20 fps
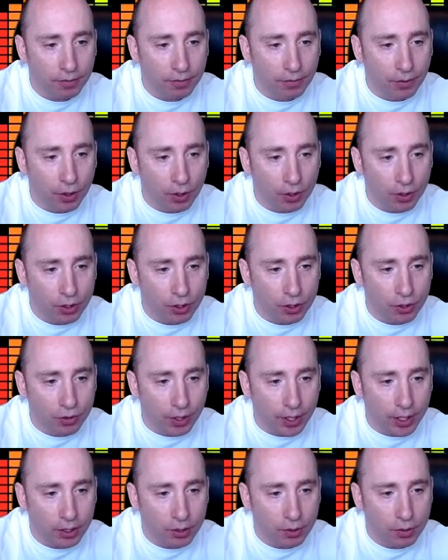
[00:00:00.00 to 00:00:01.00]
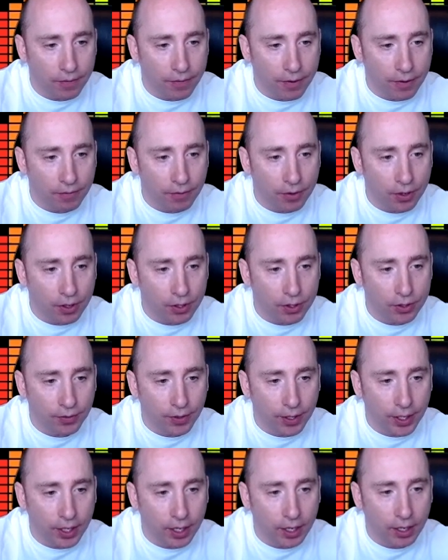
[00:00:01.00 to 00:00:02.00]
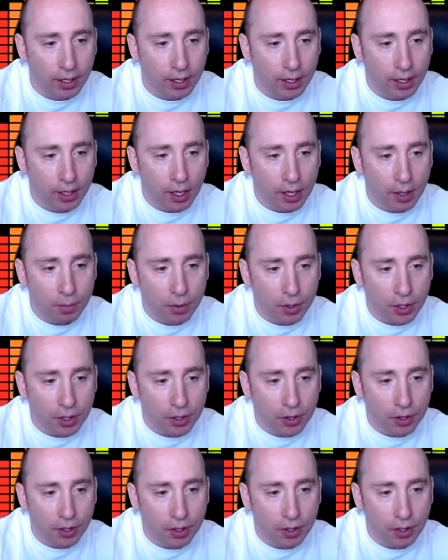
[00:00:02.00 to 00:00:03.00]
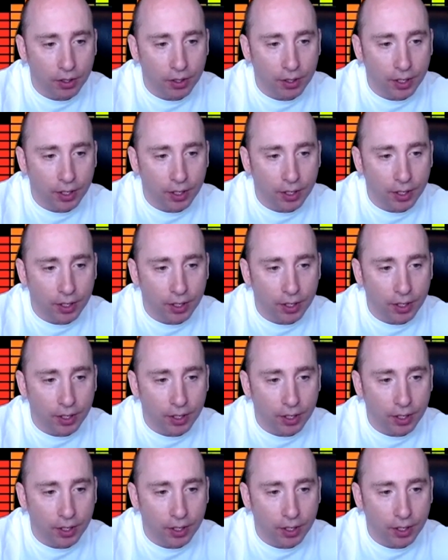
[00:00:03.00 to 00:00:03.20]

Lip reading: 4 strings with your first finger, put your third